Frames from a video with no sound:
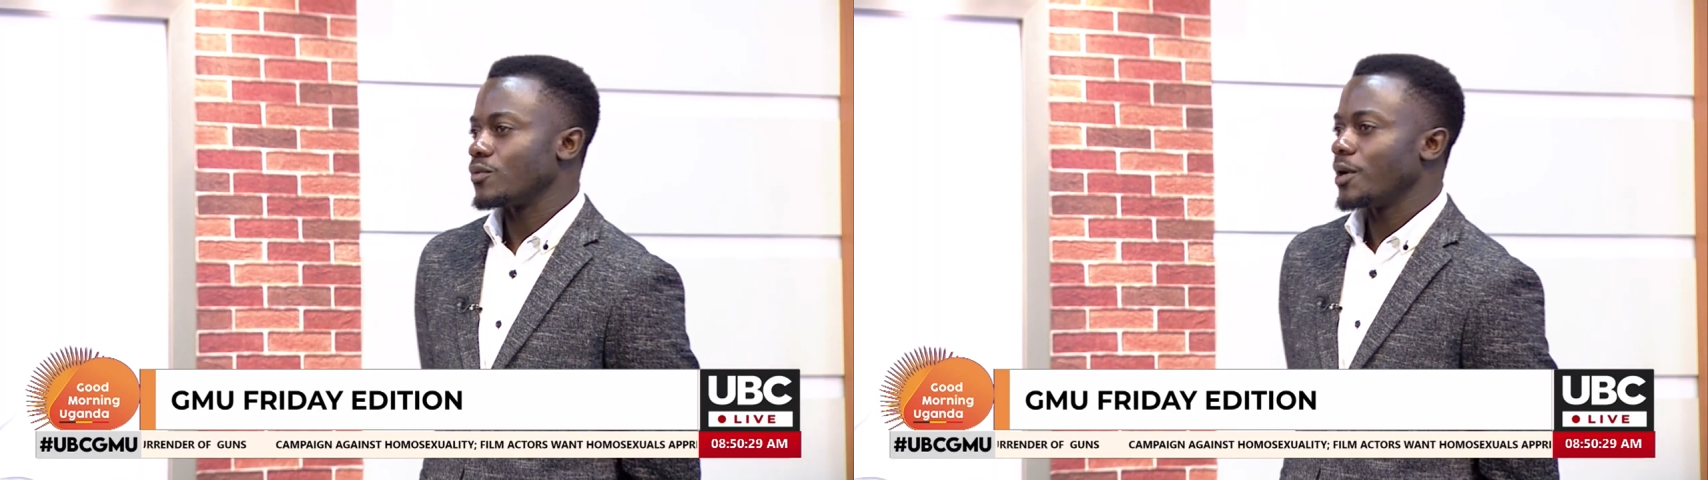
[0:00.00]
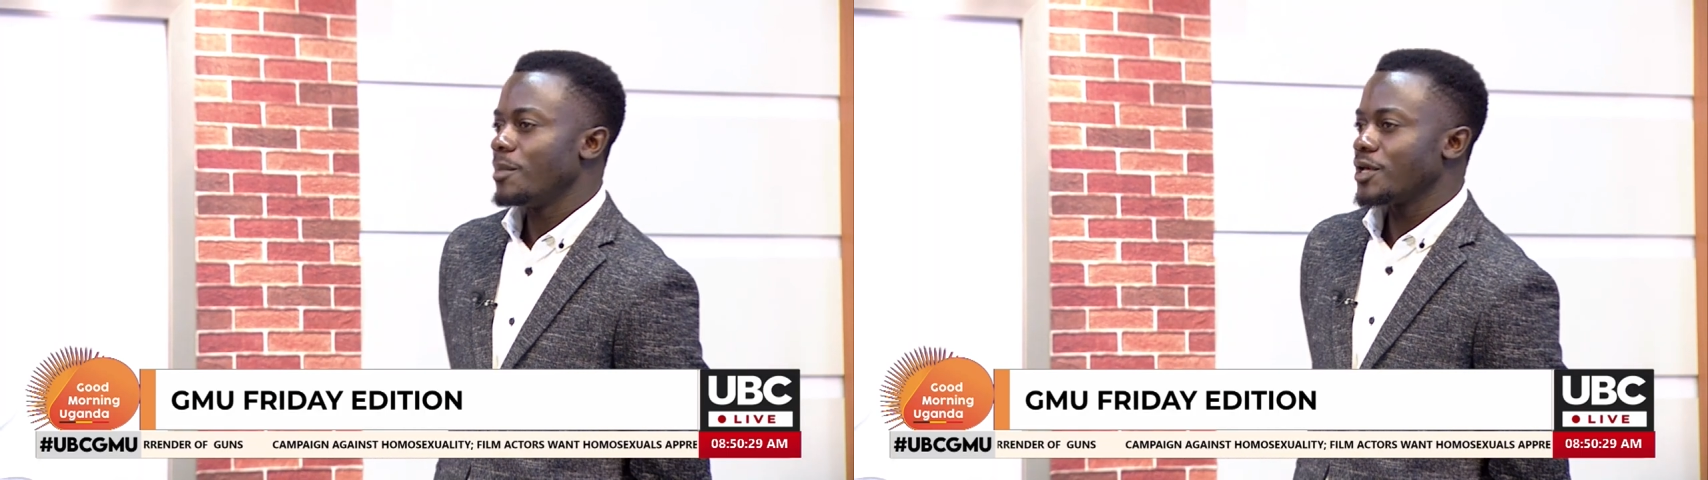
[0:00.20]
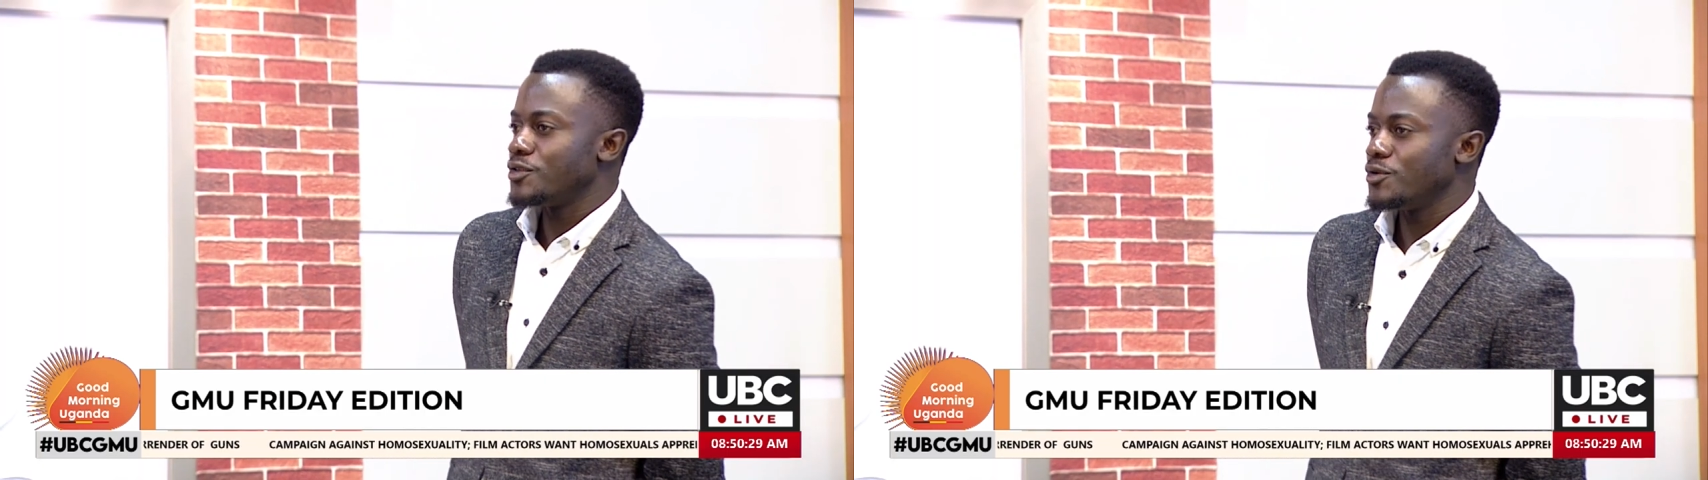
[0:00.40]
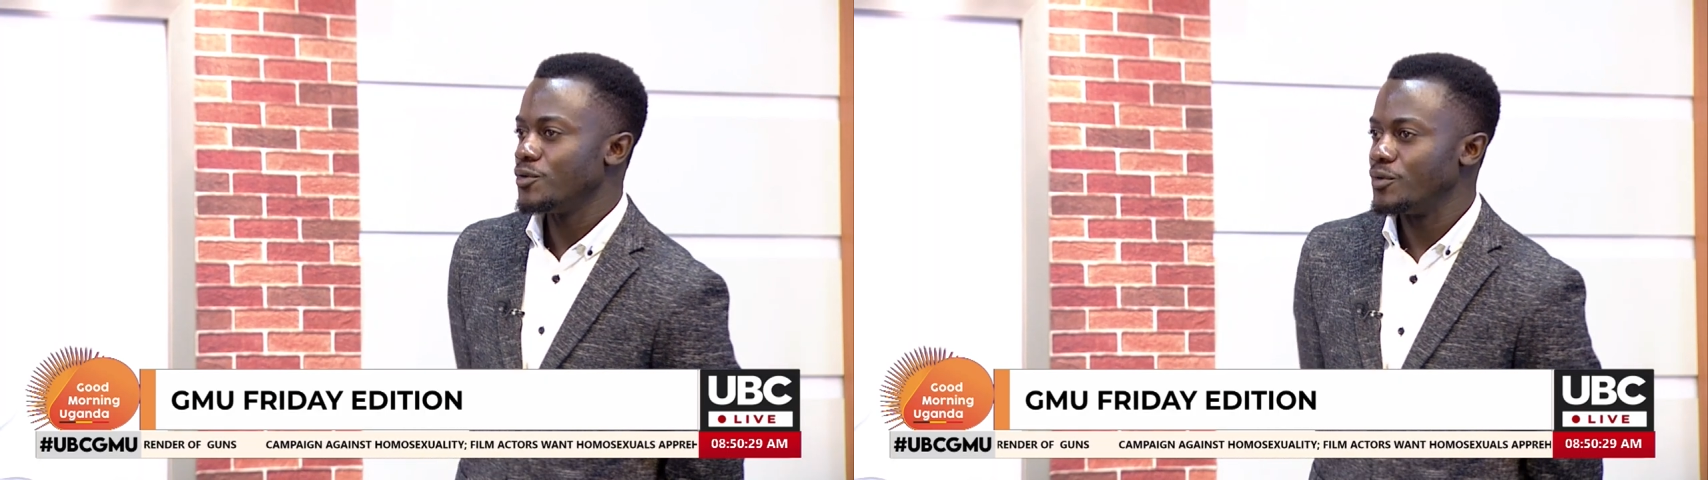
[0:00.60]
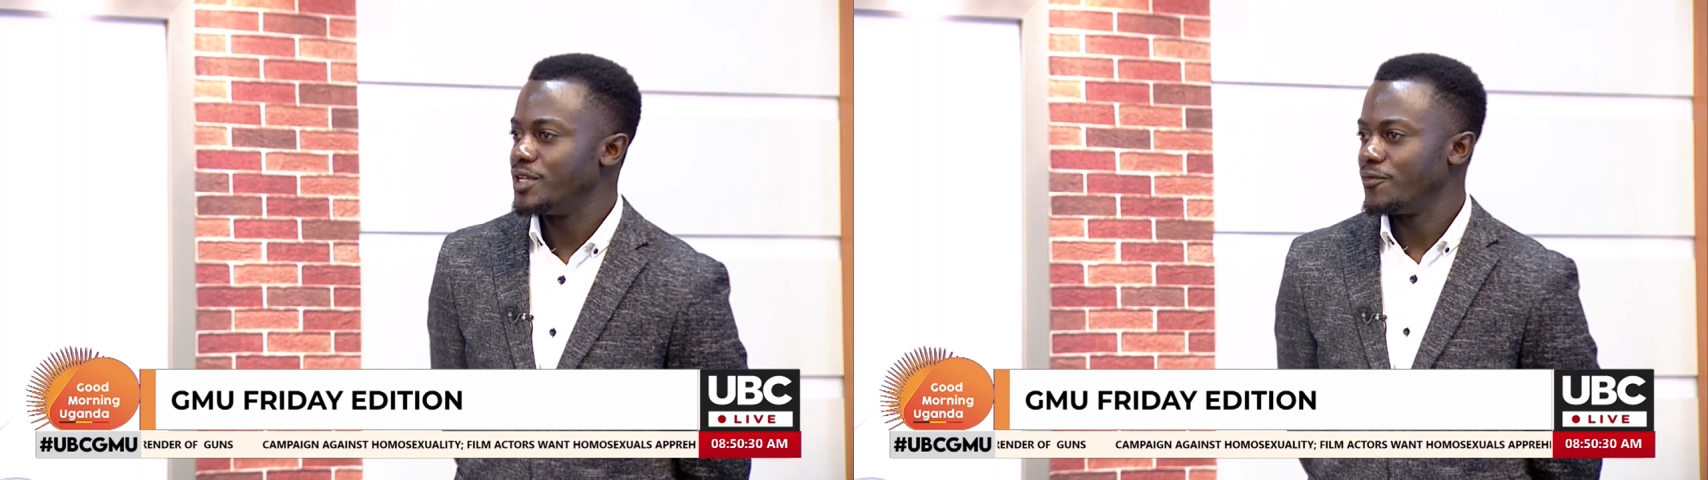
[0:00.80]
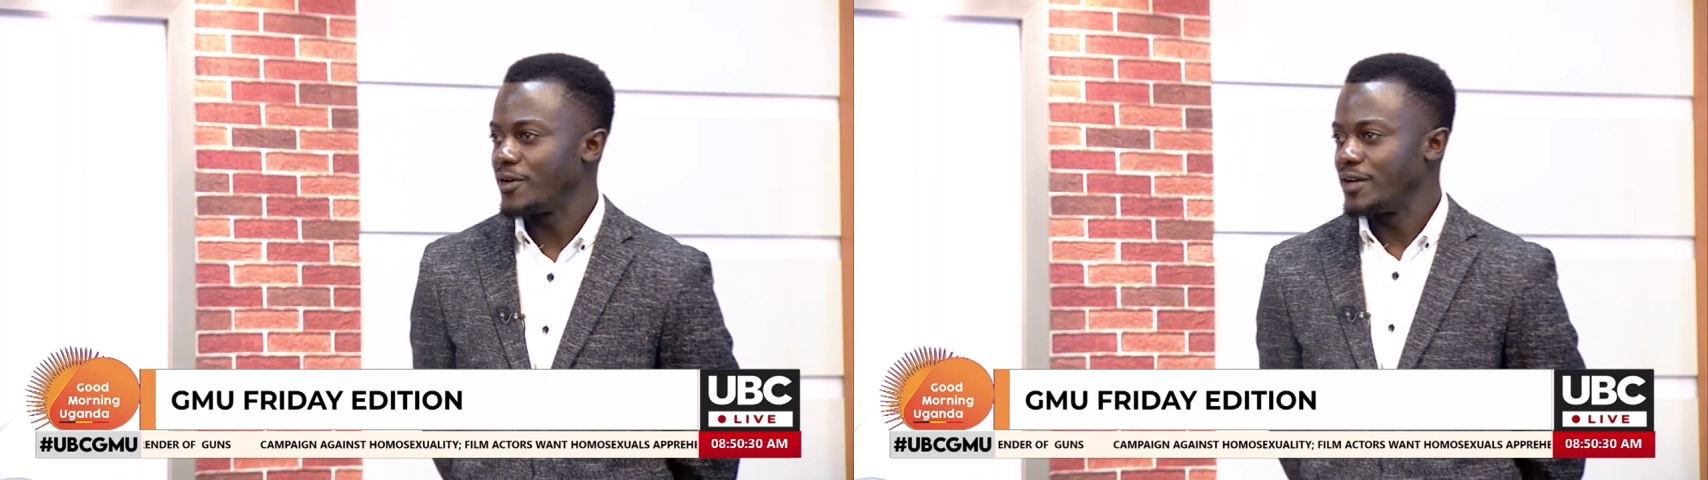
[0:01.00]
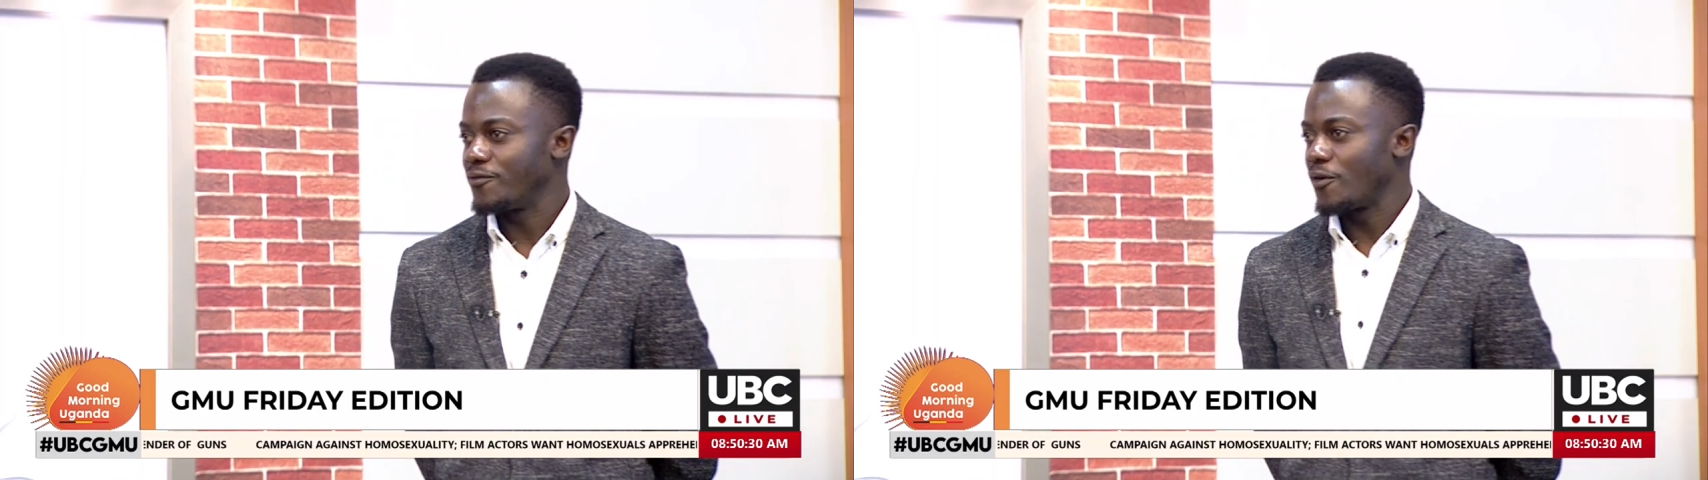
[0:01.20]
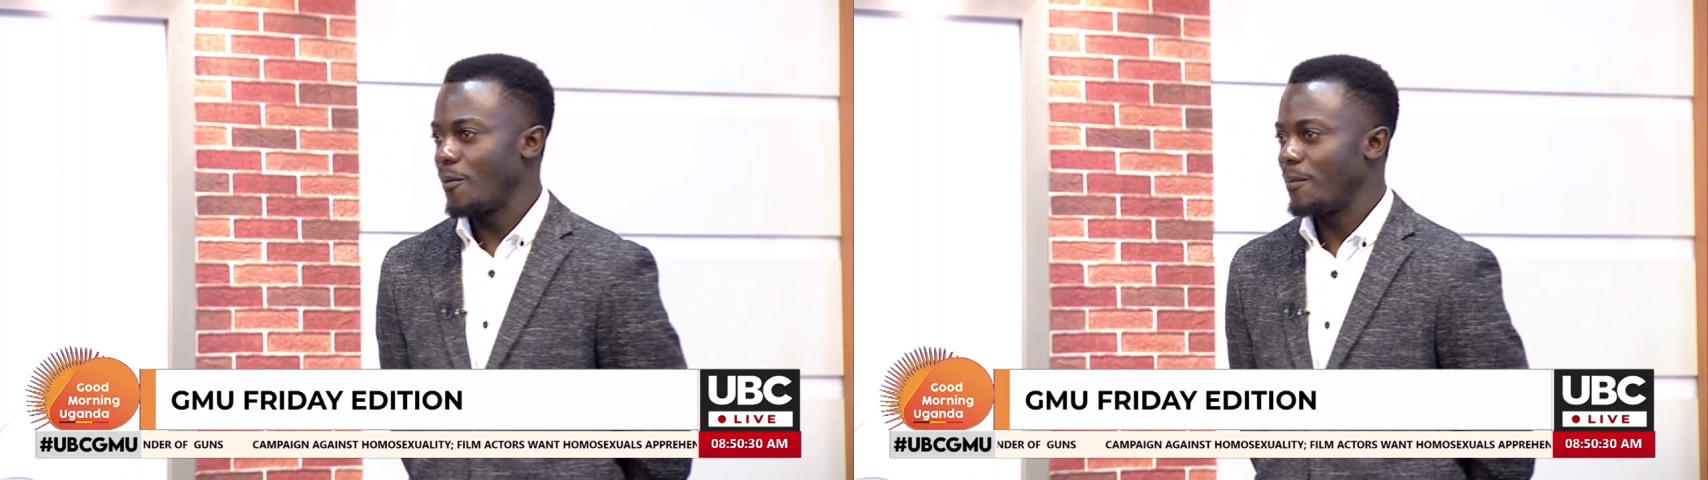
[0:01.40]
what makes you different
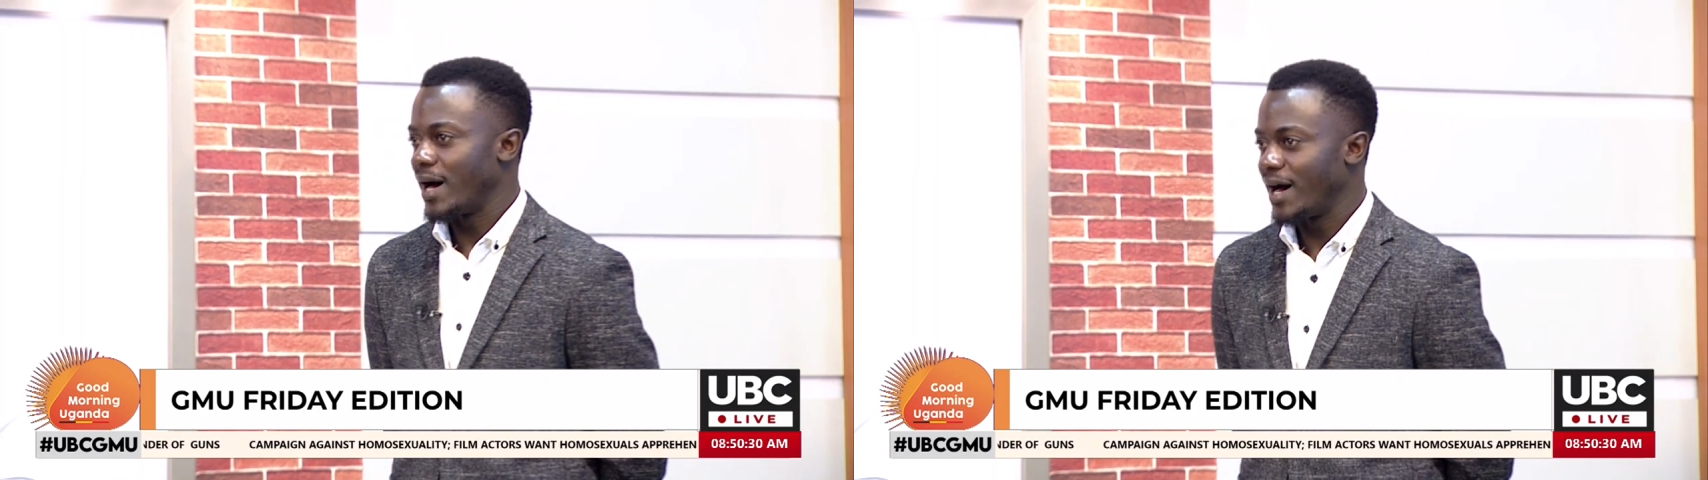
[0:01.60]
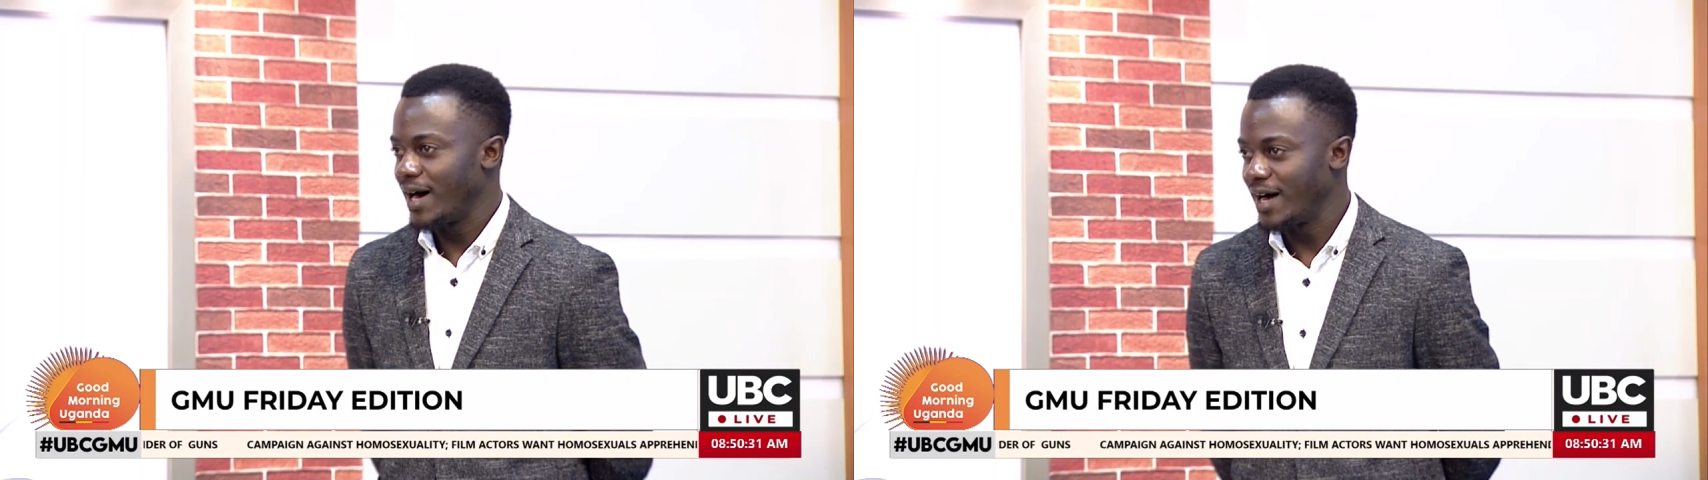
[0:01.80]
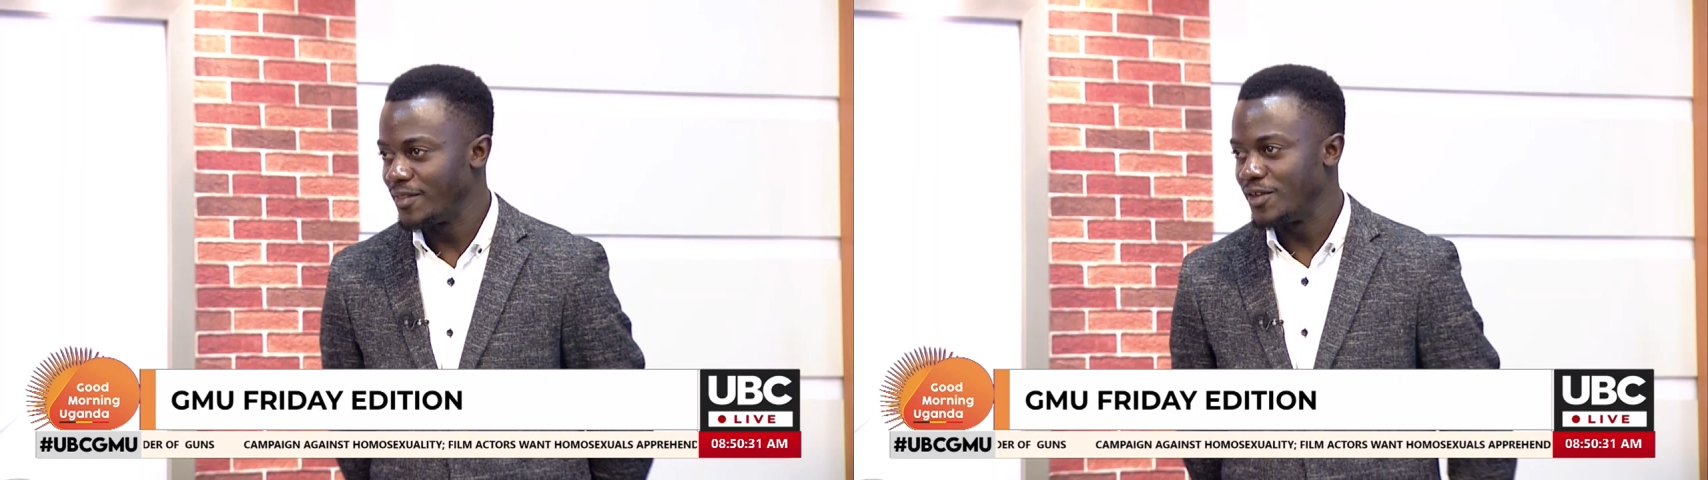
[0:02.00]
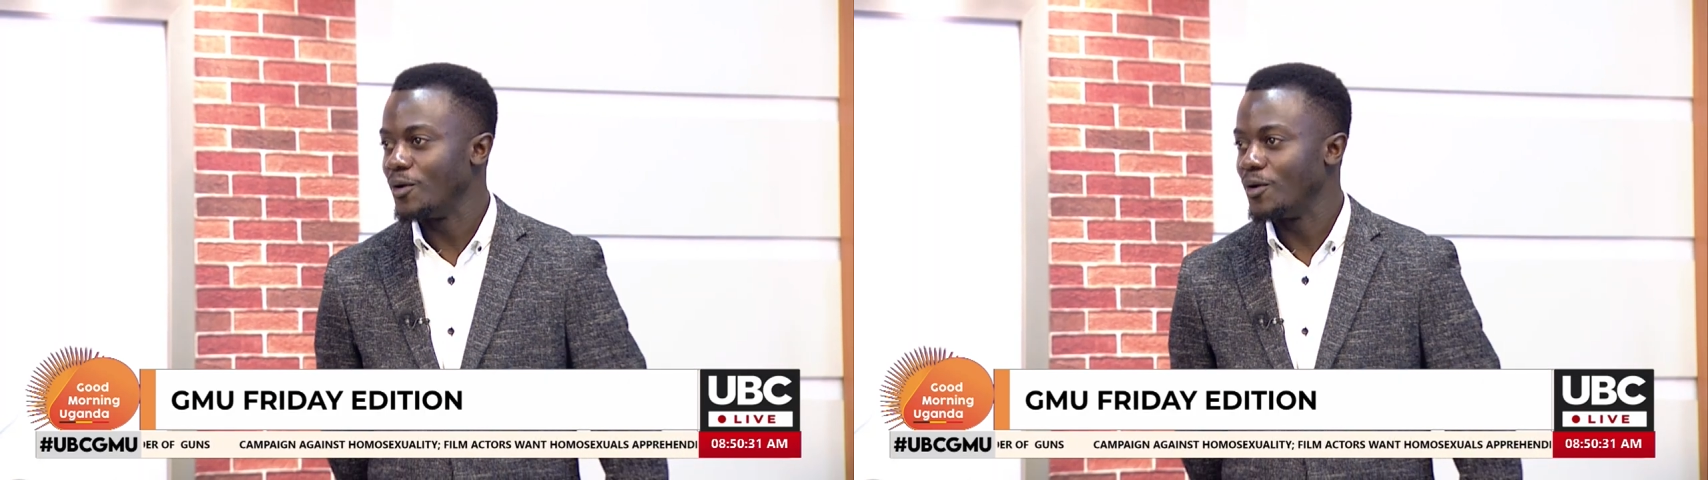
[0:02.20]
from the